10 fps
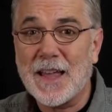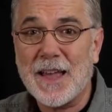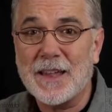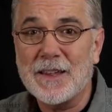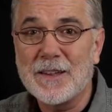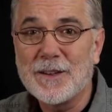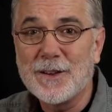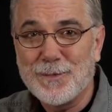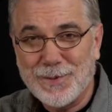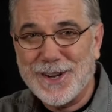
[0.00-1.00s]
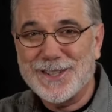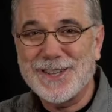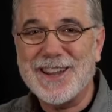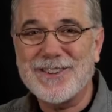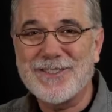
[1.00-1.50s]
today. Pretty
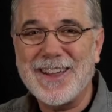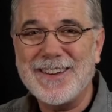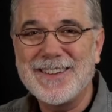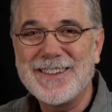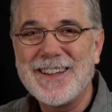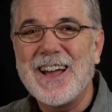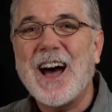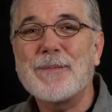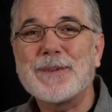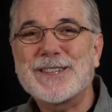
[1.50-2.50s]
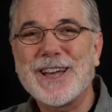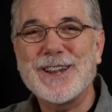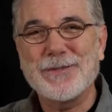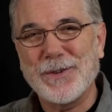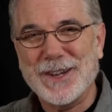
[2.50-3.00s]
exciting, right? I'm
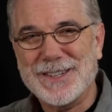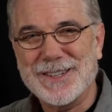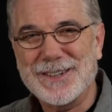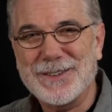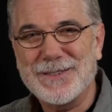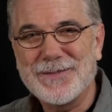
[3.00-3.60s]
excited for you too.